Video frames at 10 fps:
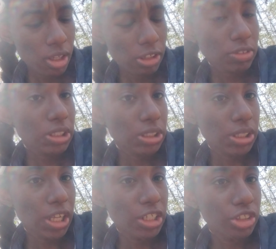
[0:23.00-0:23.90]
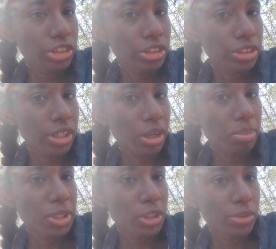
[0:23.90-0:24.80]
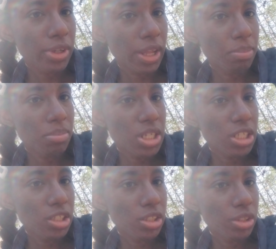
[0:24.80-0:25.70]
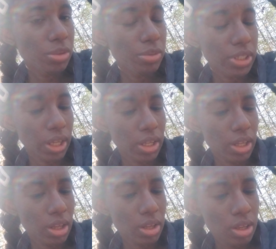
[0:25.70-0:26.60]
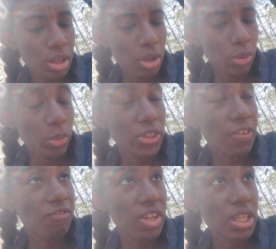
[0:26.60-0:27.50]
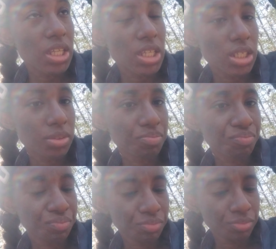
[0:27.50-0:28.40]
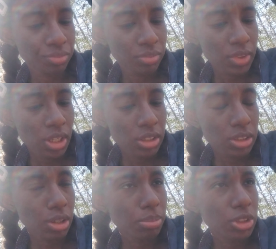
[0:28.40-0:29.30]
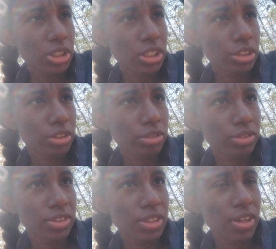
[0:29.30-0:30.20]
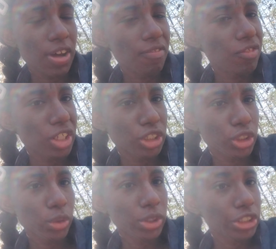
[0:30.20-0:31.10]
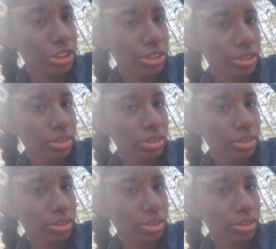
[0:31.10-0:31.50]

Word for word: Ever since last year, I've been doing a mini Q&A with a fan. So I'm just answering a fan's question